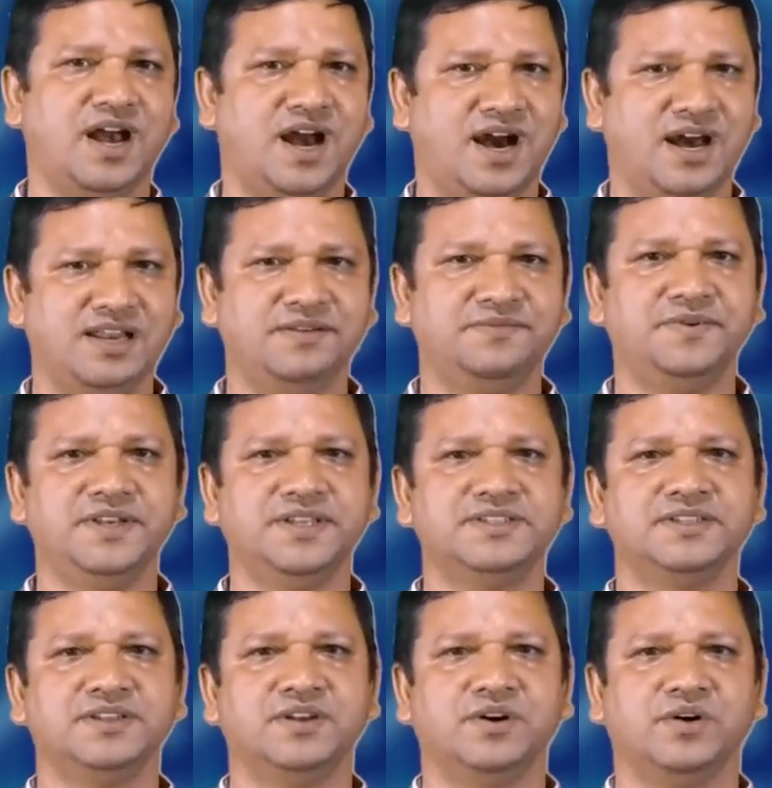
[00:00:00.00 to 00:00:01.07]

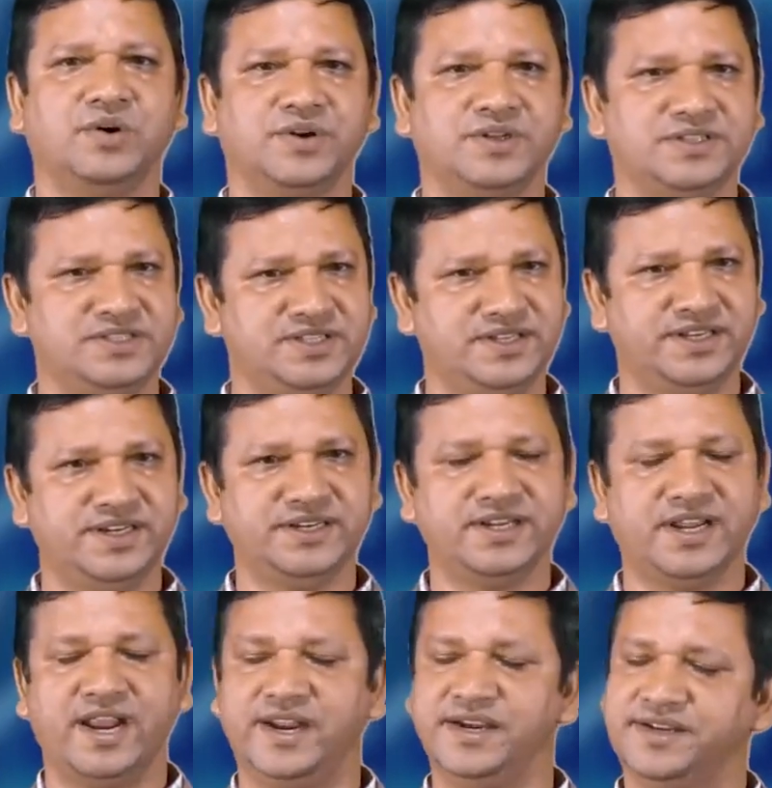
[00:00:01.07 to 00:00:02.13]
always
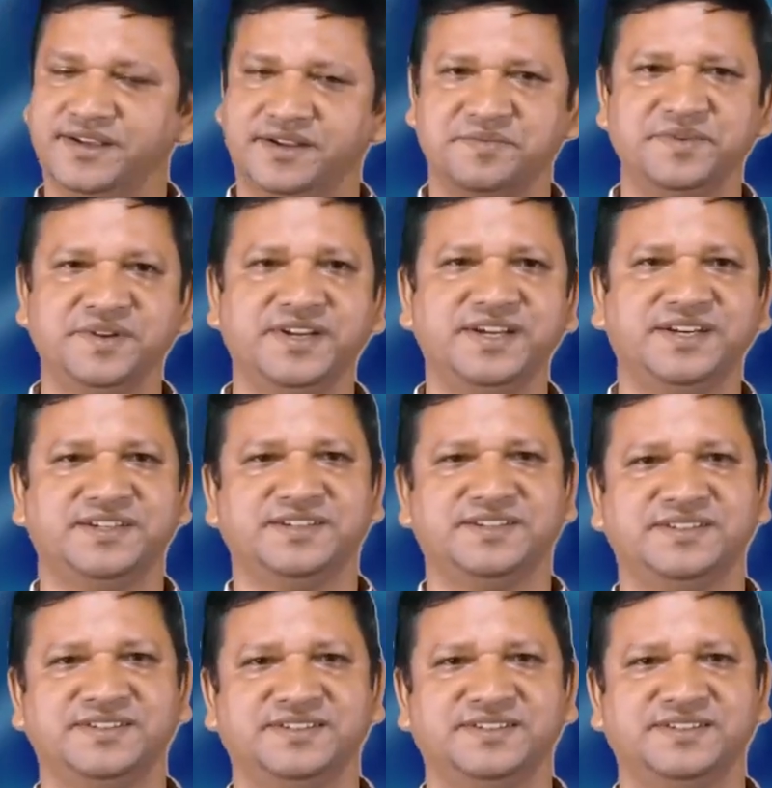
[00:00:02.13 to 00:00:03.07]
originate and terminate?